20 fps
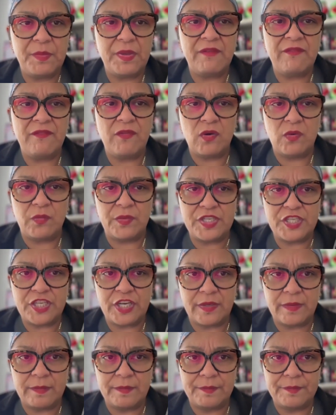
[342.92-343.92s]
before we
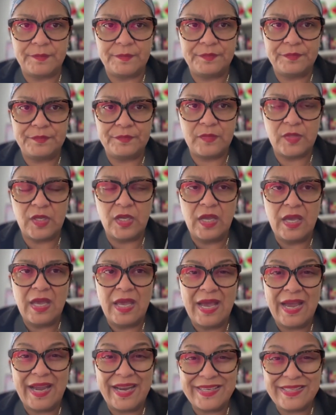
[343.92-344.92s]
share,
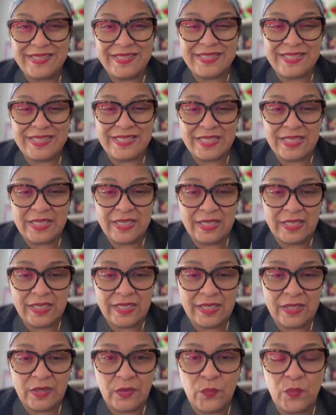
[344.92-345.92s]
I
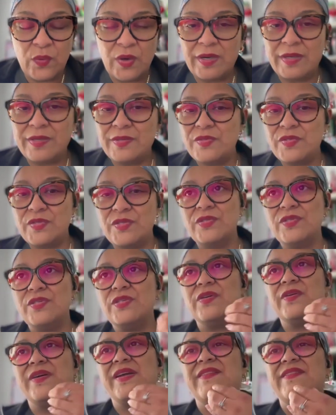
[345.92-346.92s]
did want to
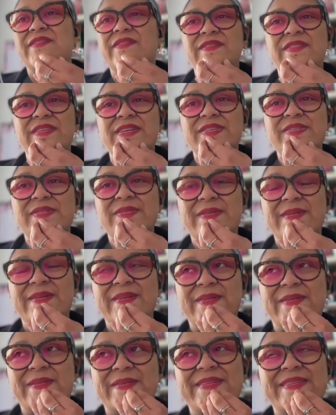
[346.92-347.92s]
do a
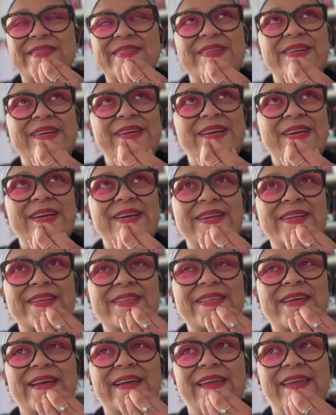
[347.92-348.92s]
visual, which I
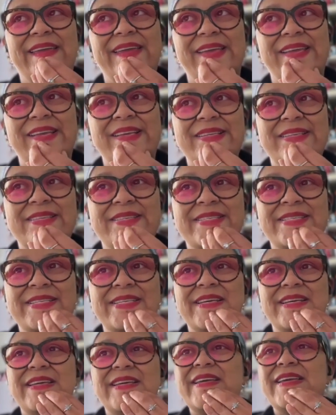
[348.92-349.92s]
kind of like, is
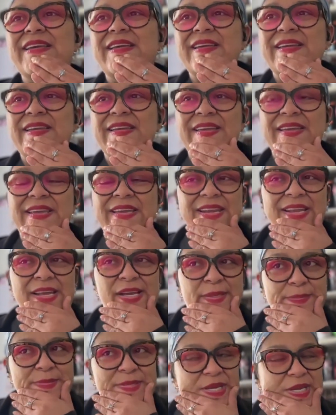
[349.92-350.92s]
it
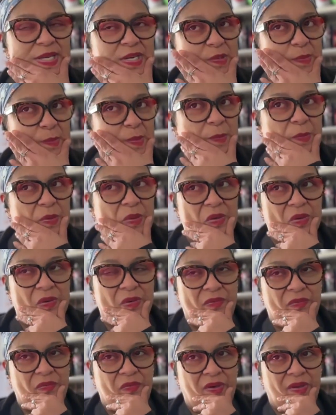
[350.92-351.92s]
helps to kind of remember
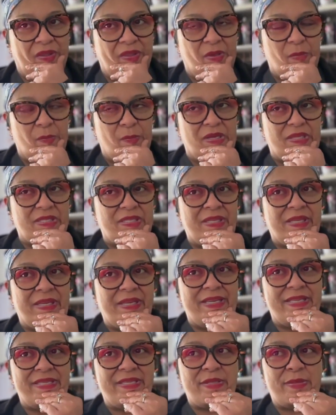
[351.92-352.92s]
of where the
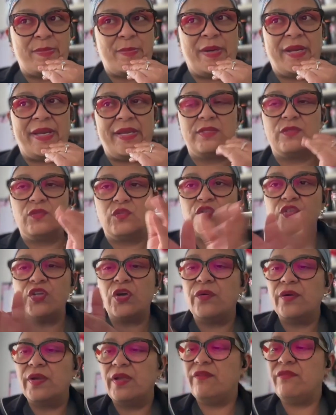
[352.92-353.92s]
amygdala is in the brain.
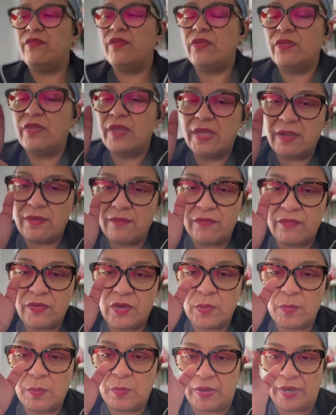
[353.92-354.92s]
So if you think of
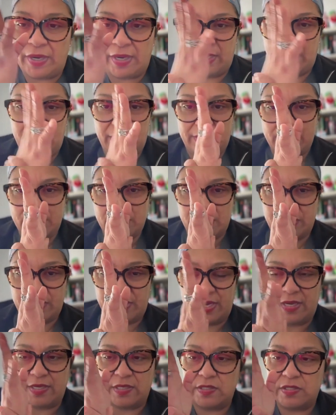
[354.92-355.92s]
your brain as
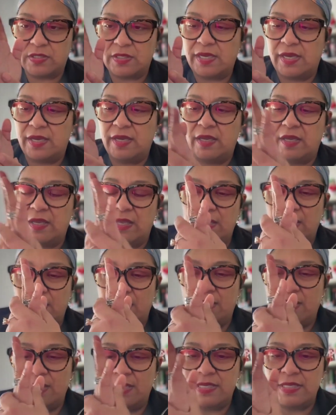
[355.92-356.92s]
your hand, okay,
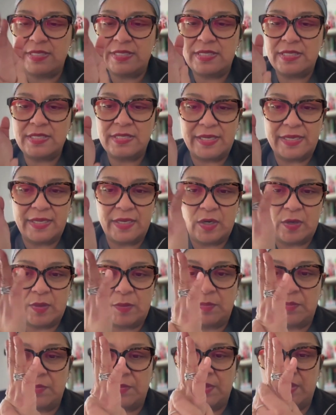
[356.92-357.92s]
this is like
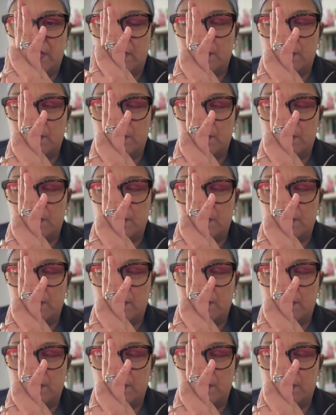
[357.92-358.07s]
your,